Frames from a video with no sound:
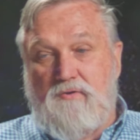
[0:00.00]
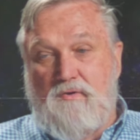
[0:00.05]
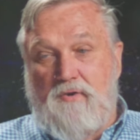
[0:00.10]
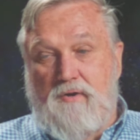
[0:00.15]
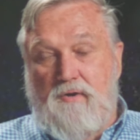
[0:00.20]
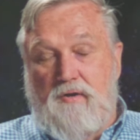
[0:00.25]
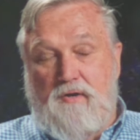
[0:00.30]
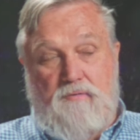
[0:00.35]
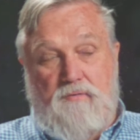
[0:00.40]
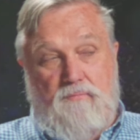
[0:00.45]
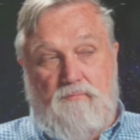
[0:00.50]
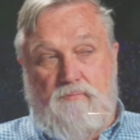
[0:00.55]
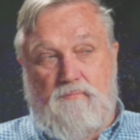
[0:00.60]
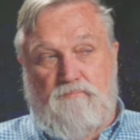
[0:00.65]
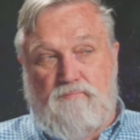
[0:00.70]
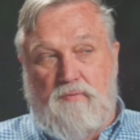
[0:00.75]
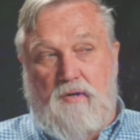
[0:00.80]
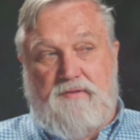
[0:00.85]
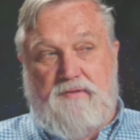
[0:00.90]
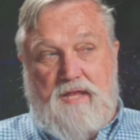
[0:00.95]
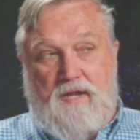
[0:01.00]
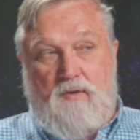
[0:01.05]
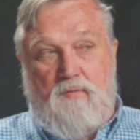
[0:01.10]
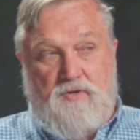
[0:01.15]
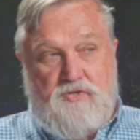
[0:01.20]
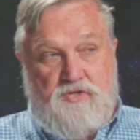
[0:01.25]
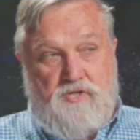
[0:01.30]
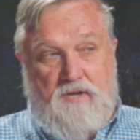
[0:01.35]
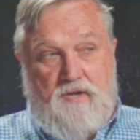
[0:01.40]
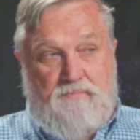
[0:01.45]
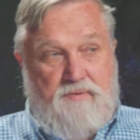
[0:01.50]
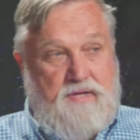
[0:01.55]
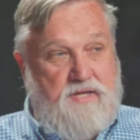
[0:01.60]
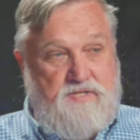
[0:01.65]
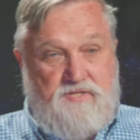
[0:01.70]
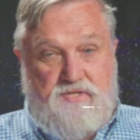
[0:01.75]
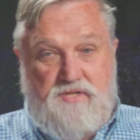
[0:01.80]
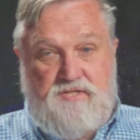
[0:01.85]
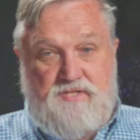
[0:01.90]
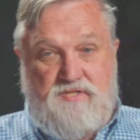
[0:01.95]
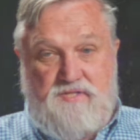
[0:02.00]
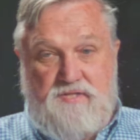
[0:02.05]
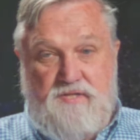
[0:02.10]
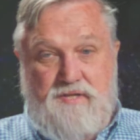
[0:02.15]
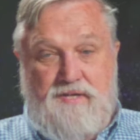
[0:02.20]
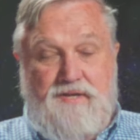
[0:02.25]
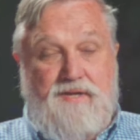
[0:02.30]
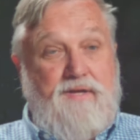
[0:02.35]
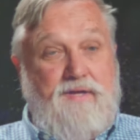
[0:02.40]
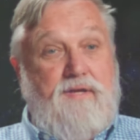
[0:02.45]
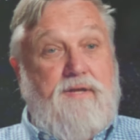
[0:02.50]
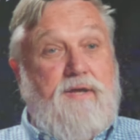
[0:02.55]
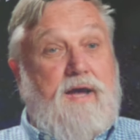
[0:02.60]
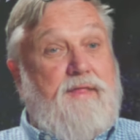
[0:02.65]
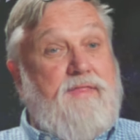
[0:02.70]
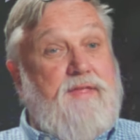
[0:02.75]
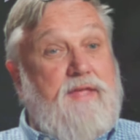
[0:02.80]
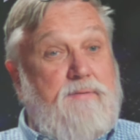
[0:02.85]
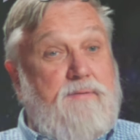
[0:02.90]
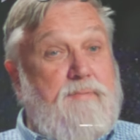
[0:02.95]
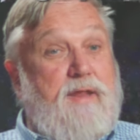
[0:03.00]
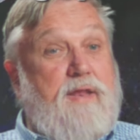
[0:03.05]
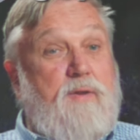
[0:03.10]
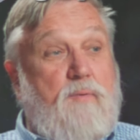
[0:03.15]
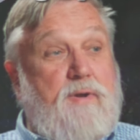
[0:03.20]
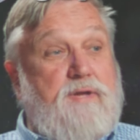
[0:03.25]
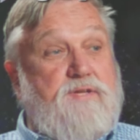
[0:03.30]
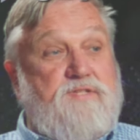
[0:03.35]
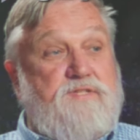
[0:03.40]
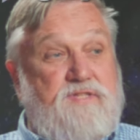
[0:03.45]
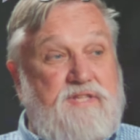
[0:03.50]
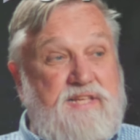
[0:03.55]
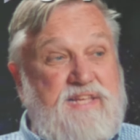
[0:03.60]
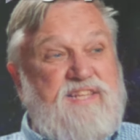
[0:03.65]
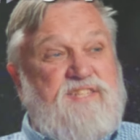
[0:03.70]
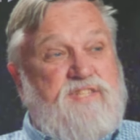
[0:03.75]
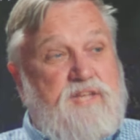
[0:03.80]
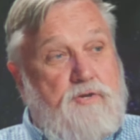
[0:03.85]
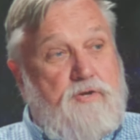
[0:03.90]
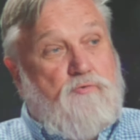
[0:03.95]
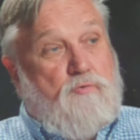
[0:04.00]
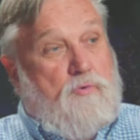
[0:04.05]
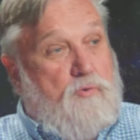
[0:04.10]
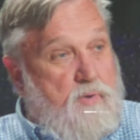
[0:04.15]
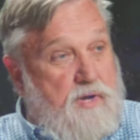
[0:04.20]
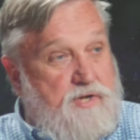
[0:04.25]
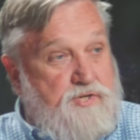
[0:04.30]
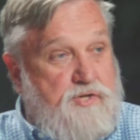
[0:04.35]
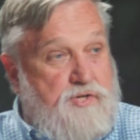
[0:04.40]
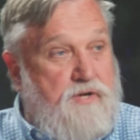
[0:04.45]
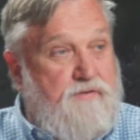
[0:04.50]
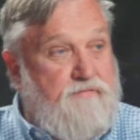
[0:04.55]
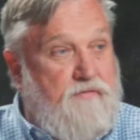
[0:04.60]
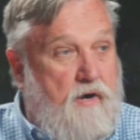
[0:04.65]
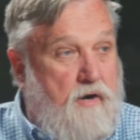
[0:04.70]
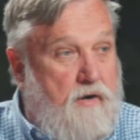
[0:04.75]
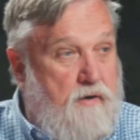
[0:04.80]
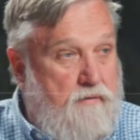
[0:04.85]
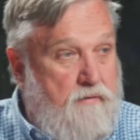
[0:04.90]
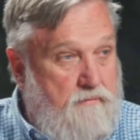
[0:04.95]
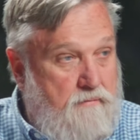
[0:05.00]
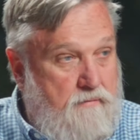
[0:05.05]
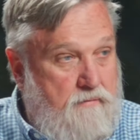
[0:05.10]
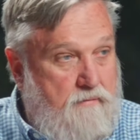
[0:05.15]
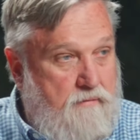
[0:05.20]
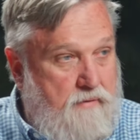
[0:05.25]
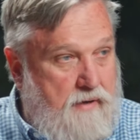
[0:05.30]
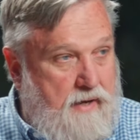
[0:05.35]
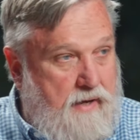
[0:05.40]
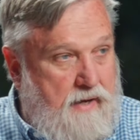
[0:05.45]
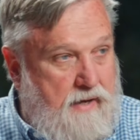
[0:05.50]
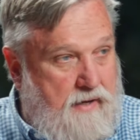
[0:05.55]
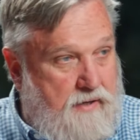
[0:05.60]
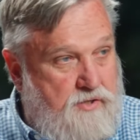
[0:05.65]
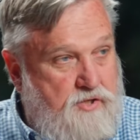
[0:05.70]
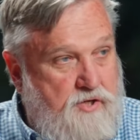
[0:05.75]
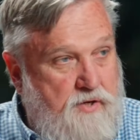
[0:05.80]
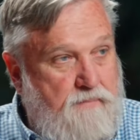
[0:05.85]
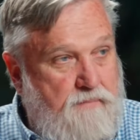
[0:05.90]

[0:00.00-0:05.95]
you brought that question up because it's, I think in many ways, the central question of our age.